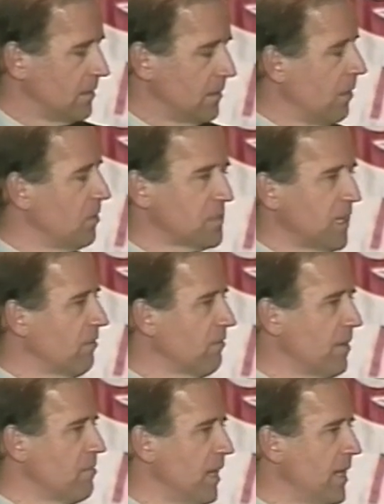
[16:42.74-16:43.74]
Almost
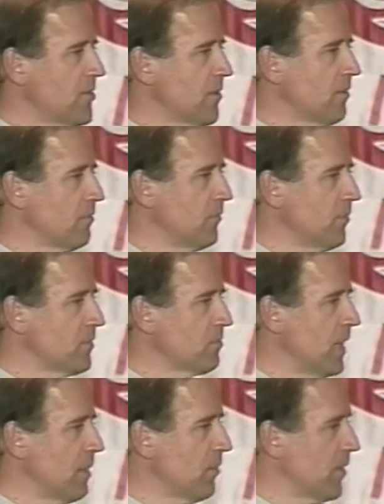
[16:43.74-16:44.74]
every major
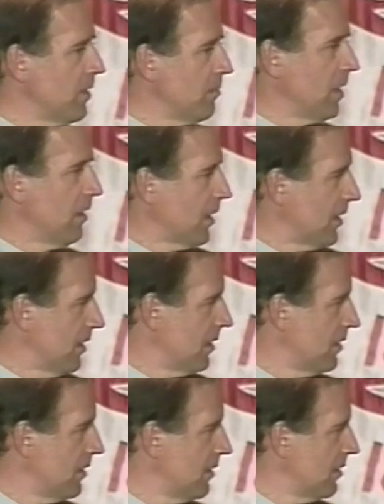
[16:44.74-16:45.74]
newspaper in America
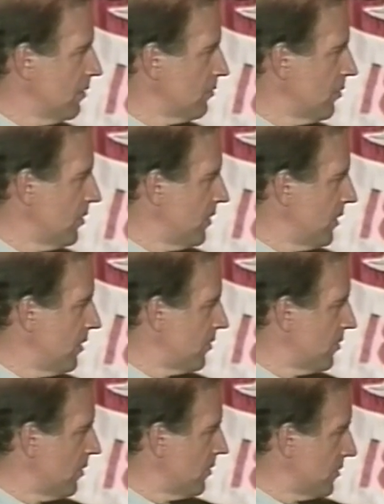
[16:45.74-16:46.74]
wrote an
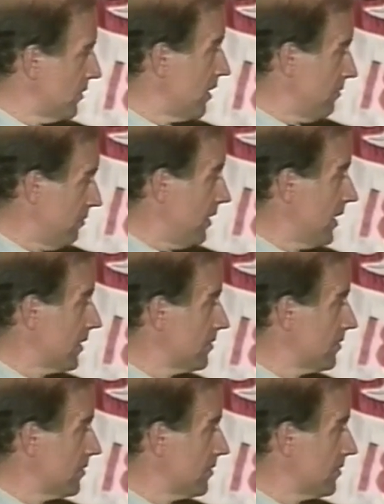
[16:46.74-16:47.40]
editorial to that effect.